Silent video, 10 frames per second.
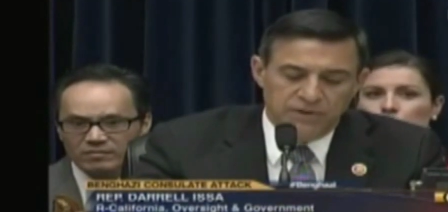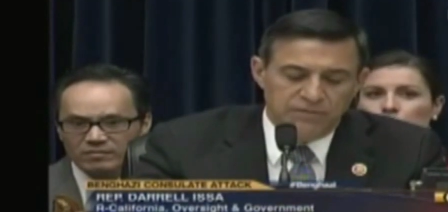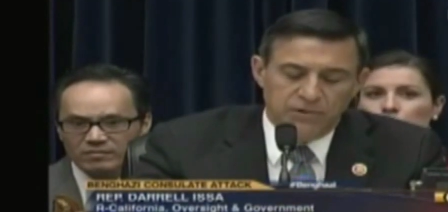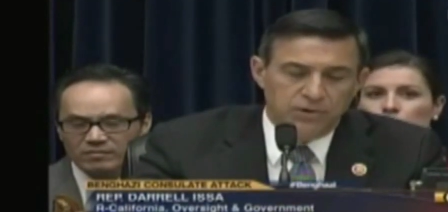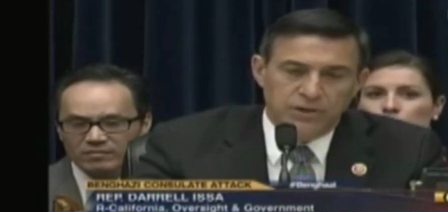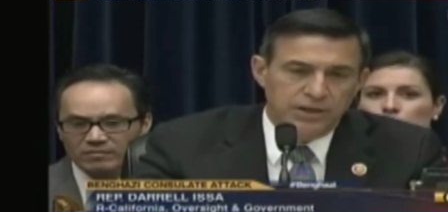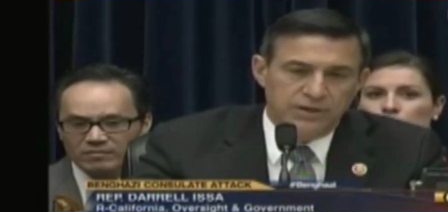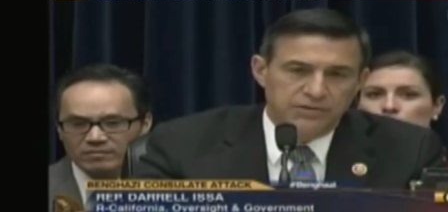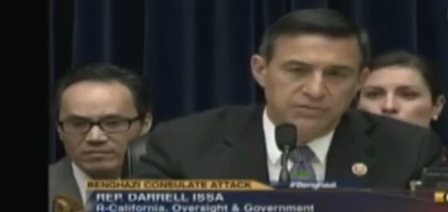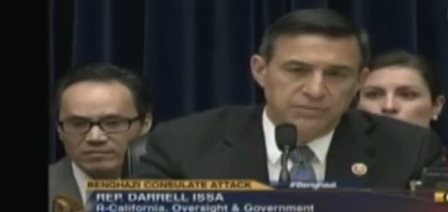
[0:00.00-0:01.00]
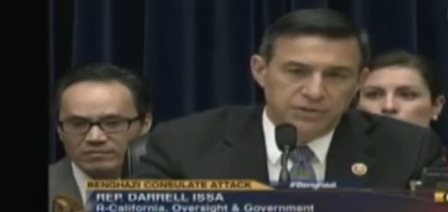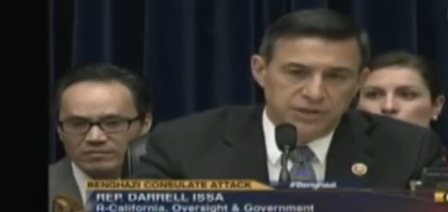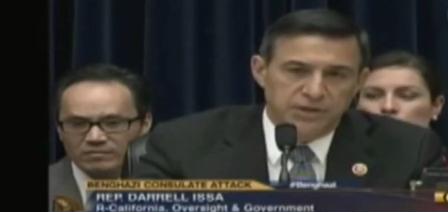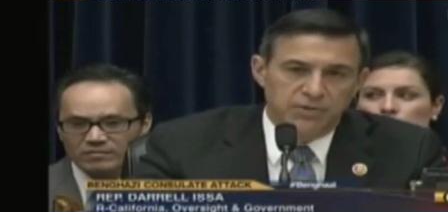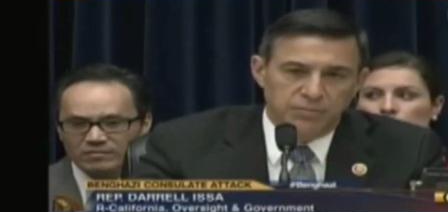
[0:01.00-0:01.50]
Speaker 1: We've never heard accounts
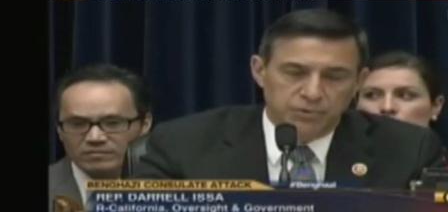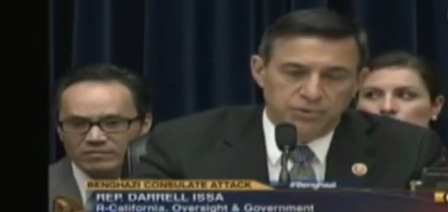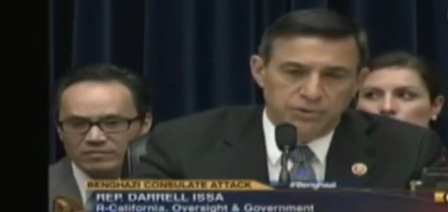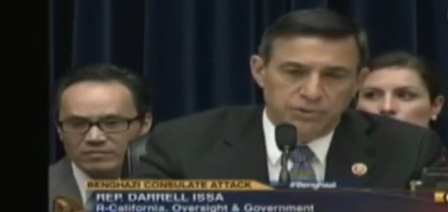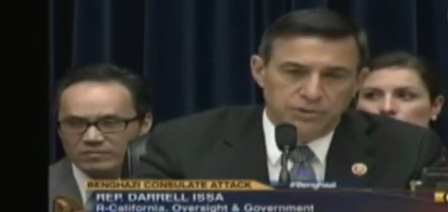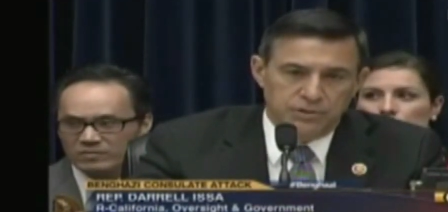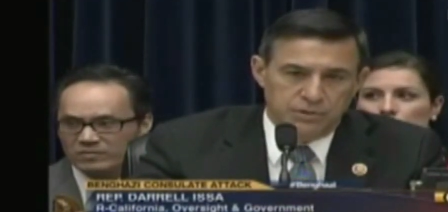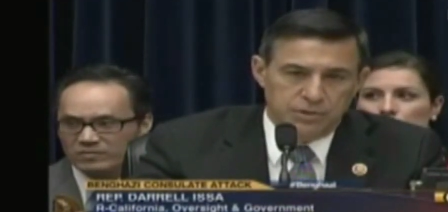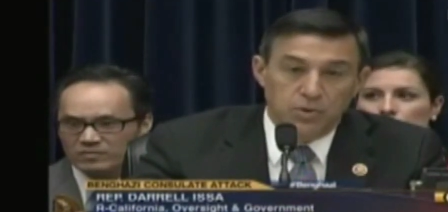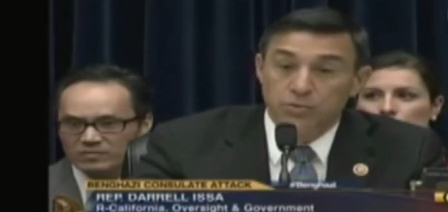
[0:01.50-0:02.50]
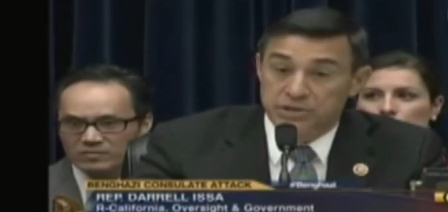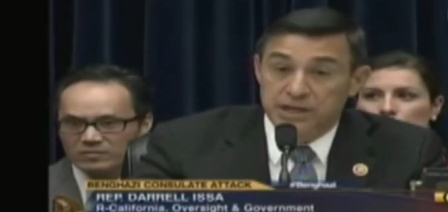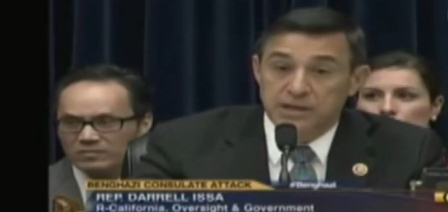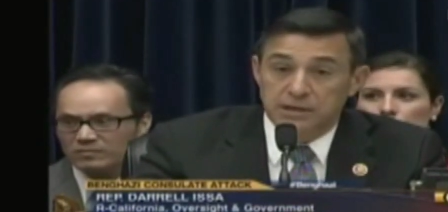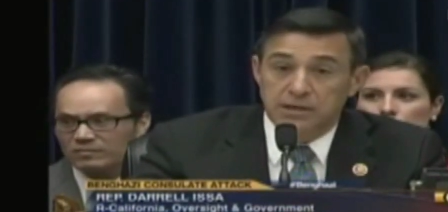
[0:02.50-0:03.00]
from a single person who
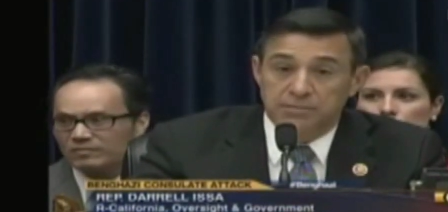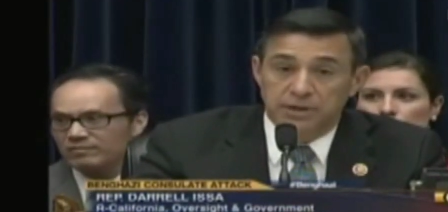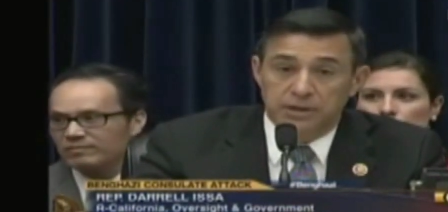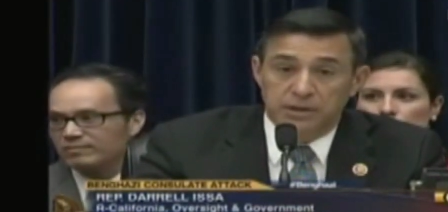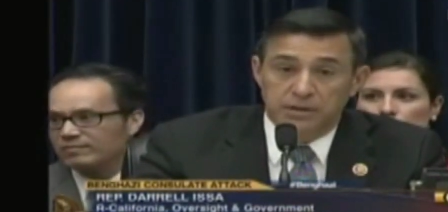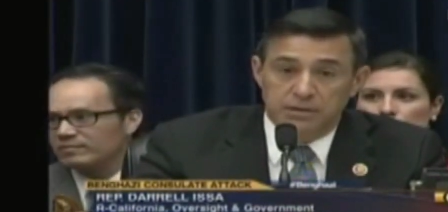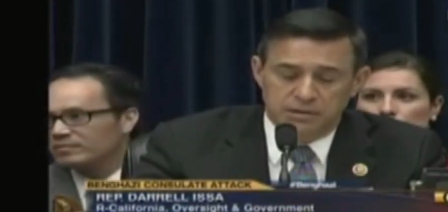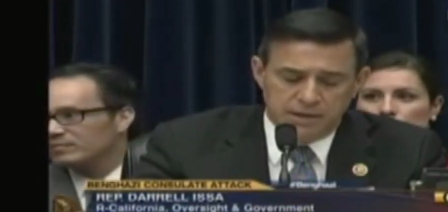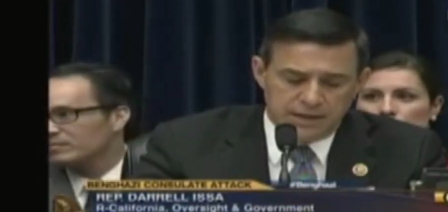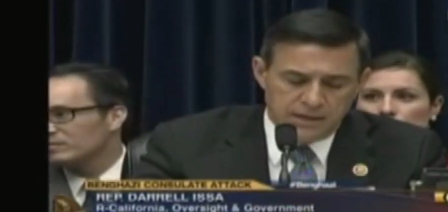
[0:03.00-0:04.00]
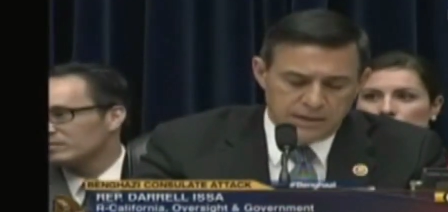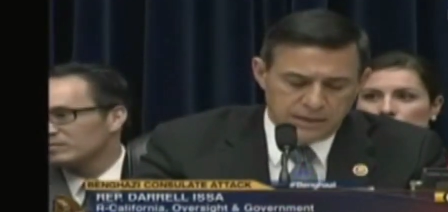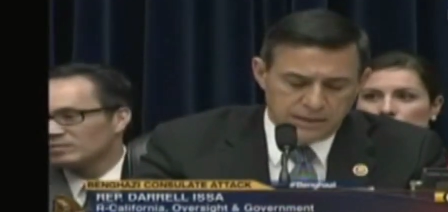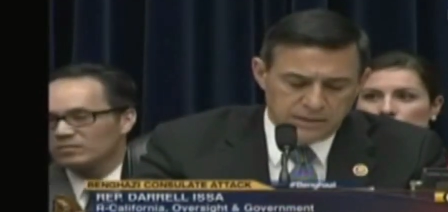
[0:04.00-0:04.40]
was in Libya that